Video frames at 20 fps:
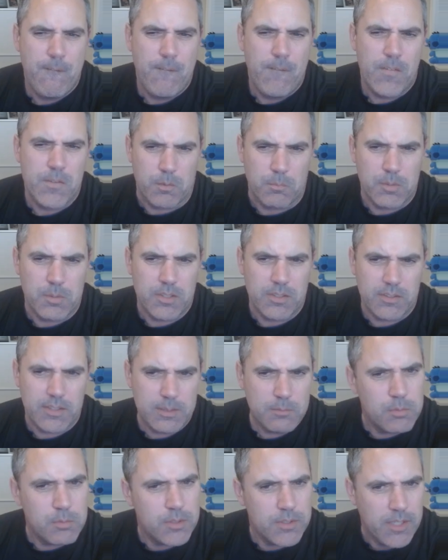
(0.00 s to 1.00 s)
So I'm going to
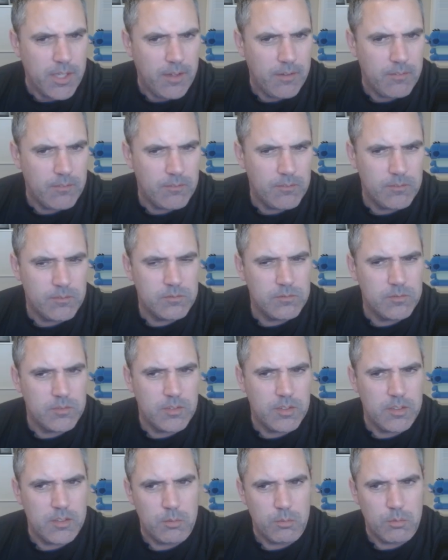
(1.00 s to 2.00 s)
label that. I
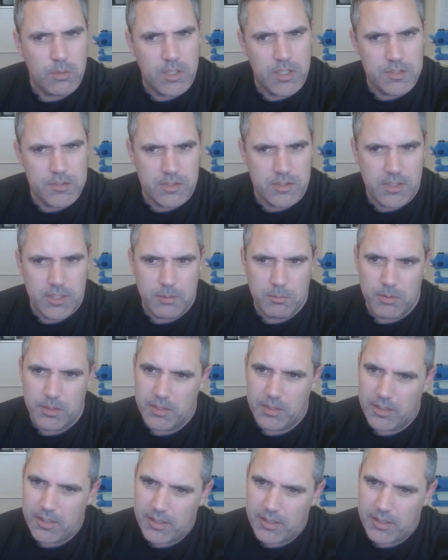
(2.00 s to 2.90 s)
don't know what I should label it.